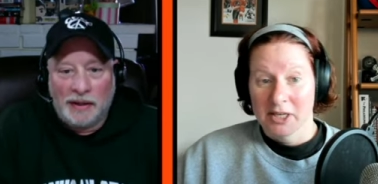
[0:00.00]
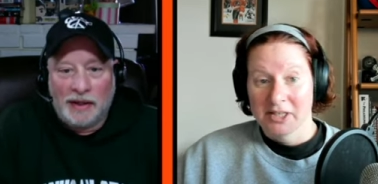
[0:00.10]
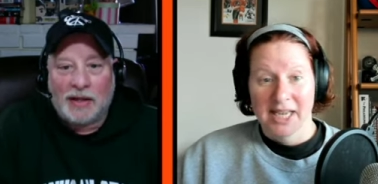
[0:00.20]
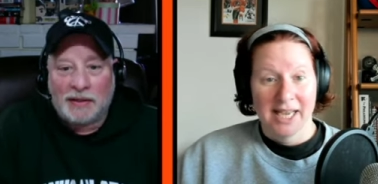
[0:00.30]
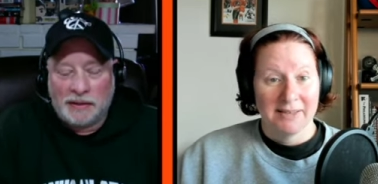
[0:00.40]
Speaker 1: he'll
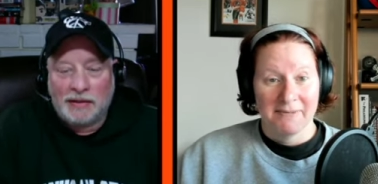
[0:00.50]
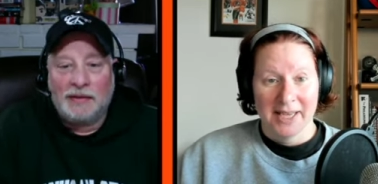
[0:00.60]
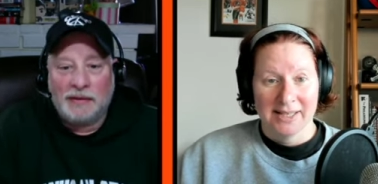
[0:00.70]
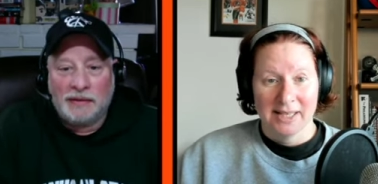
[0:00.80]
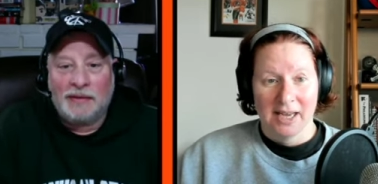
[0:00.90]
yes. take the
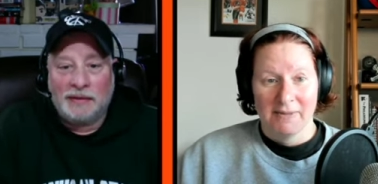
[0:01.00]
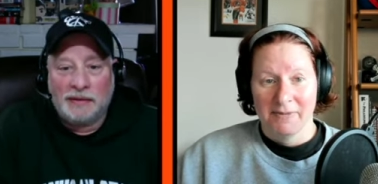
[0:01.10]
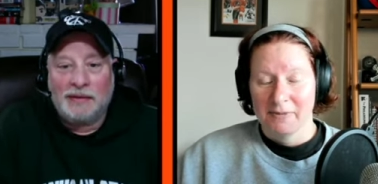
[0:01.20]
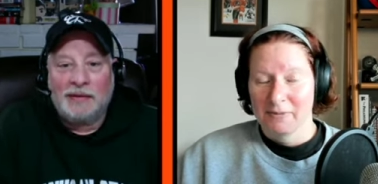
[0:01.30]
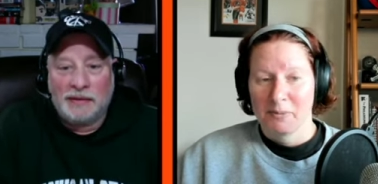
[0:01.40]
face off,
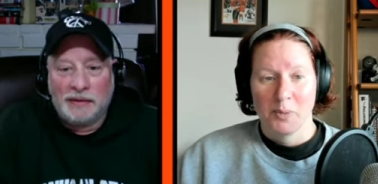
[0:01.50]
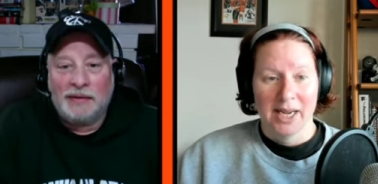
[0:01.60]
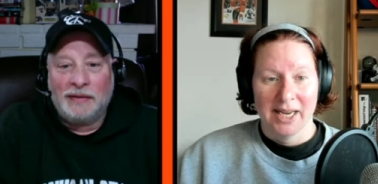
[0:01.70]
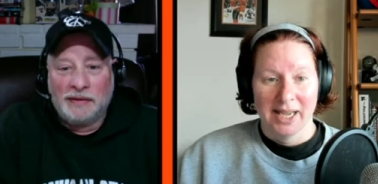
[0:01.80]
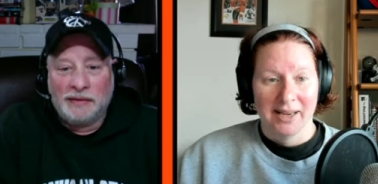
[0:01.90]

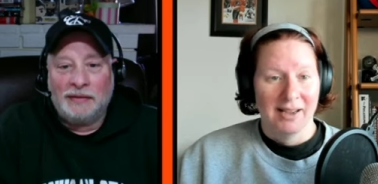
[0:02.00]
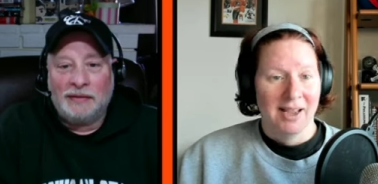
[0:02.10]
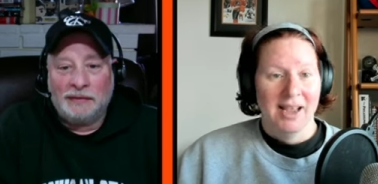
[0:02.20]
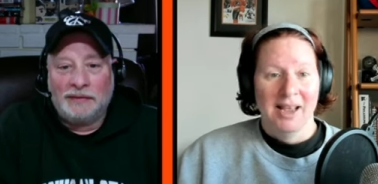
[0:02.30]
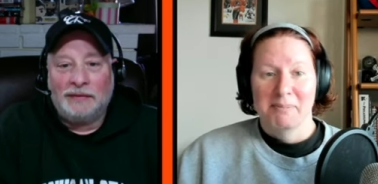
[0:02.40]
win it,
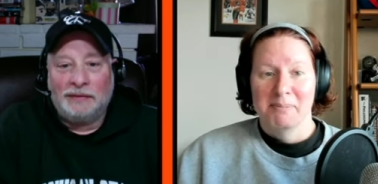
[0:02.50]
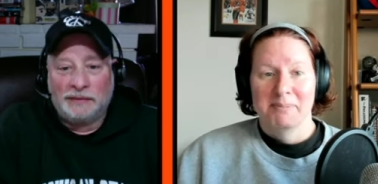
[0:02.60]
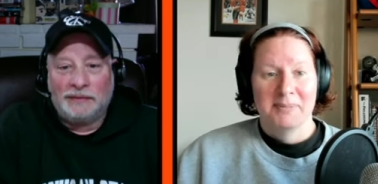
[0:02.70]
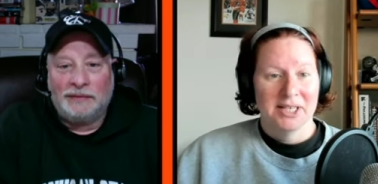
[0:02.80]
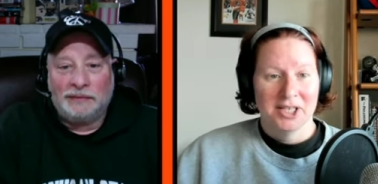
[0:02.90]

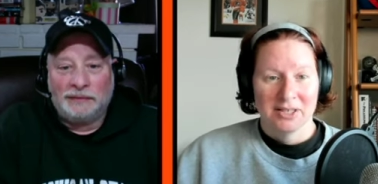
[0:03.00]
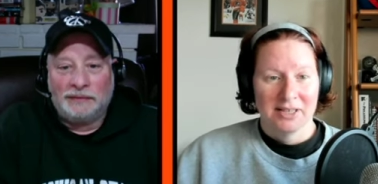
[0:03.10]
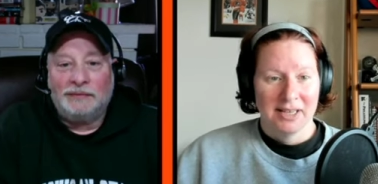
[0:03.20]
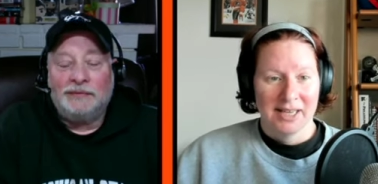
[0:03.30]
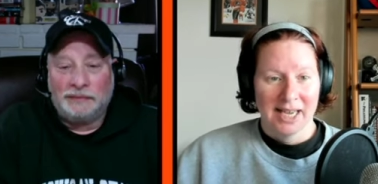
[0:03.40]
dish it
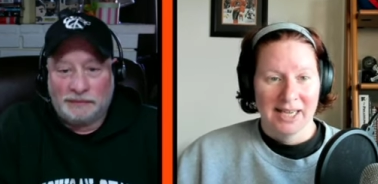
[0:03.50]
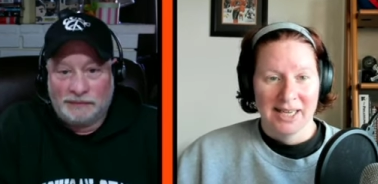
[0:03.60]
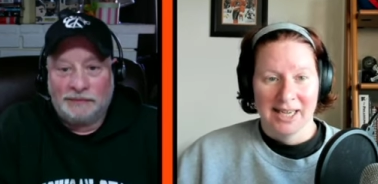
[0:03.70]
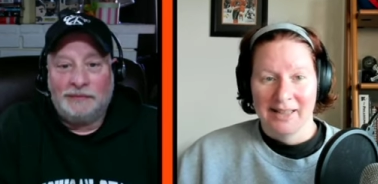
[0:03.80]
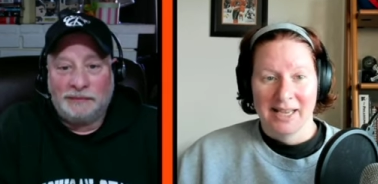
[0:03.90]
to
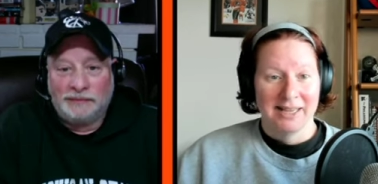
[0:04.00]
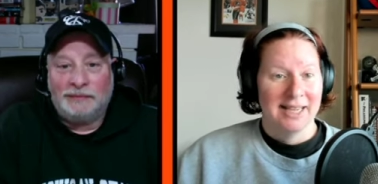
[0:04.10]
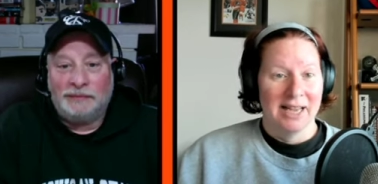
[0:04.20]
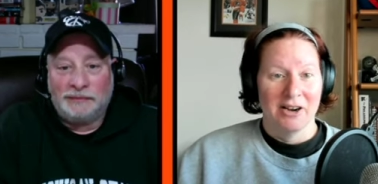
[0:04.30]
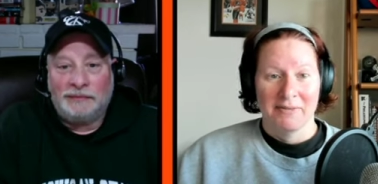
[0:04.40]
Konecny, and then
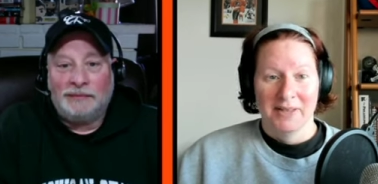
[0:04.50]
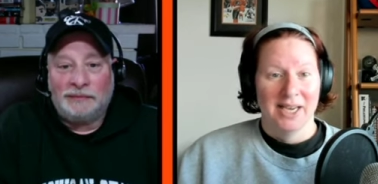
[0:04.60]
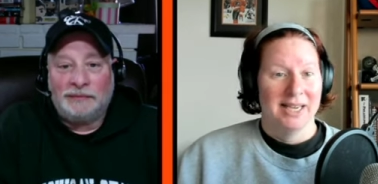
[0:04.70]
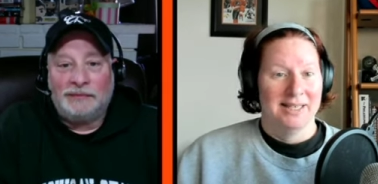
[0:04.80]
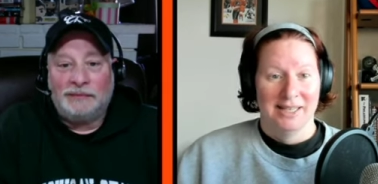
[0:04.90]
get off the
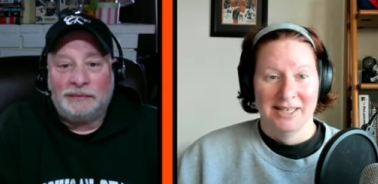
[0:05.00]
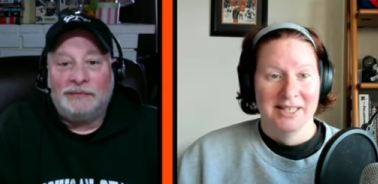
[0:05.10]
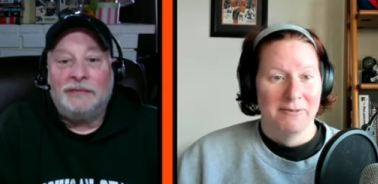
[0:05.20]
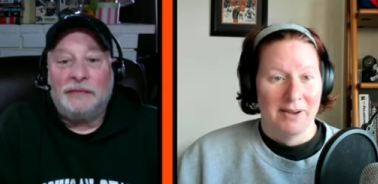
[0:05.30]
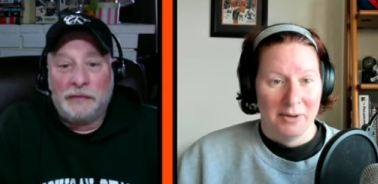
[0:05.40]
ice, and a
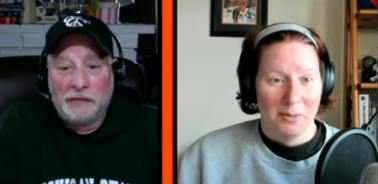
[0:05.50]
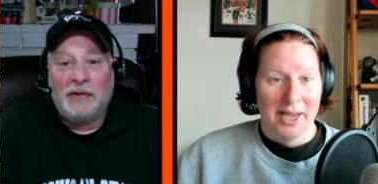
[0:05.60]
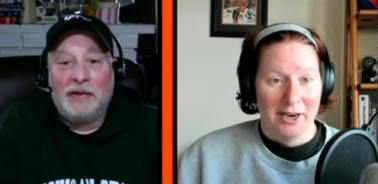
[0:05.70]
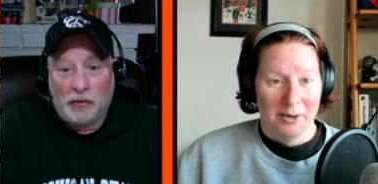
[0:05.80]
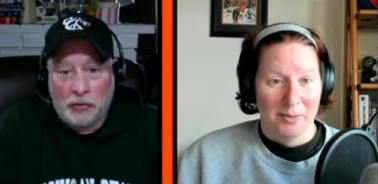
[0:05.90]
different and a
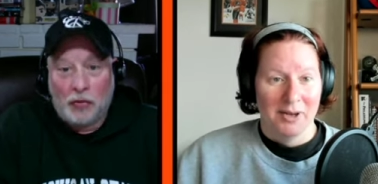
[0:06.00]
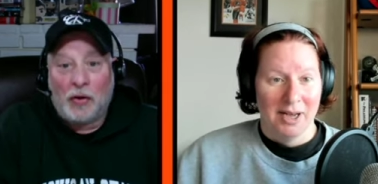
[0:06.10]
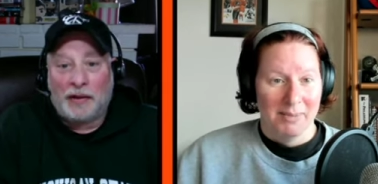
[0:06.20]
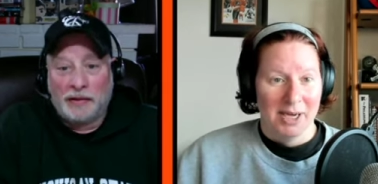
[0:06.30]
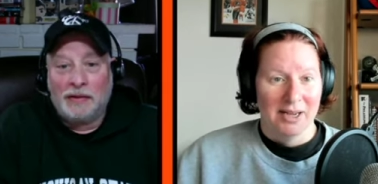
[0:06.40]
winger will Correct.
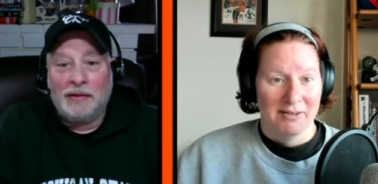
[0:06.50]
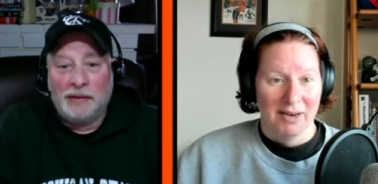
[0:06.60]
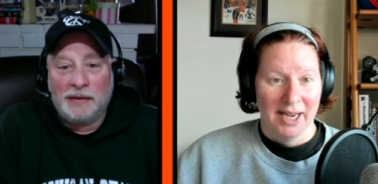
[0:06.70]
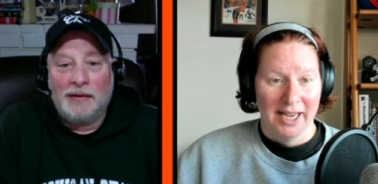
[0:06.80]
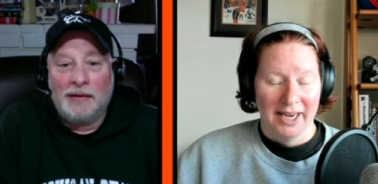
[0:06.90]
come on,
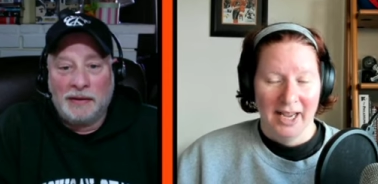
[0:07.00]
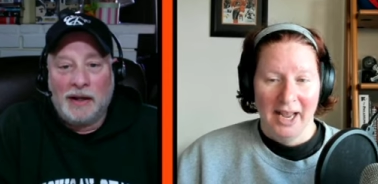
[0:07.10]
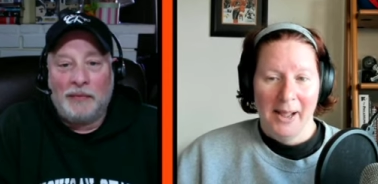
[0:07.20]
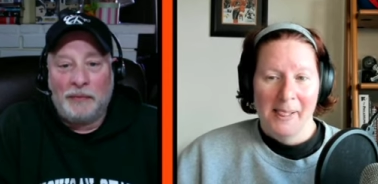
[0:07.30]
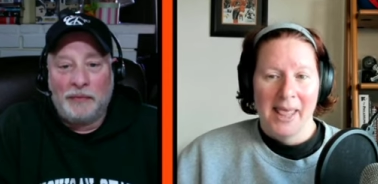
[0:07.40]
right?
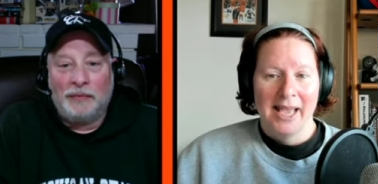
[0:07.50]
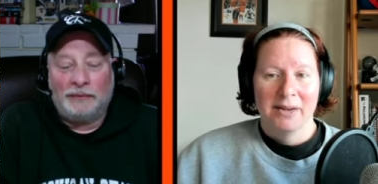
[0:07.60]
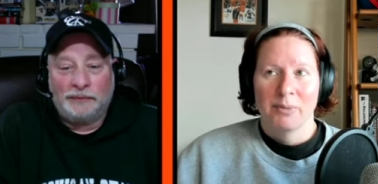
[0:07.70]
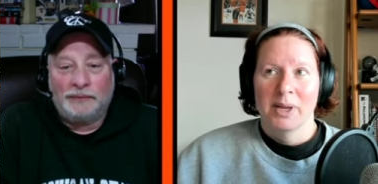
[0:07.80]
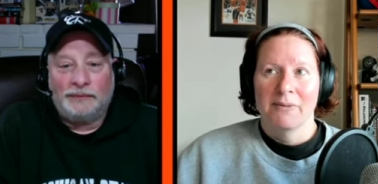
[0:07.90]
Yep.
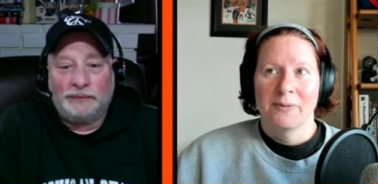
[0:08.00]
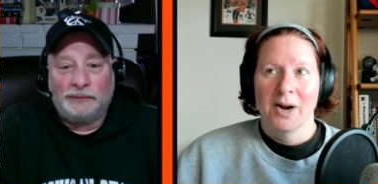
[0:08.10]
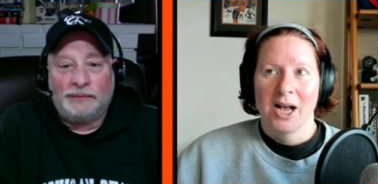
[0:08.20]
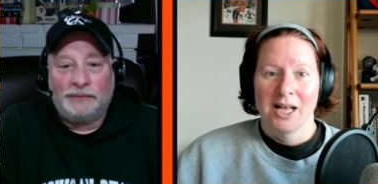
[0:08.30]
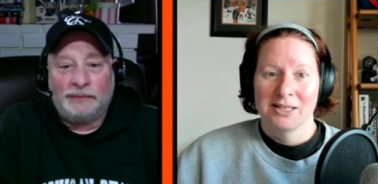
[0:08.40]
And with
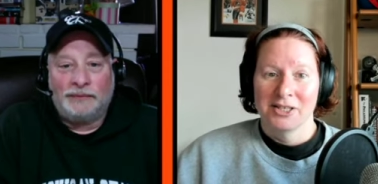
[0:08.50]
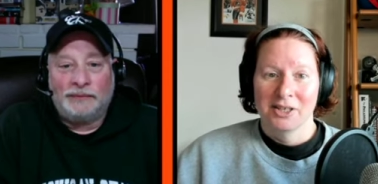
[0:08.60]
Frost,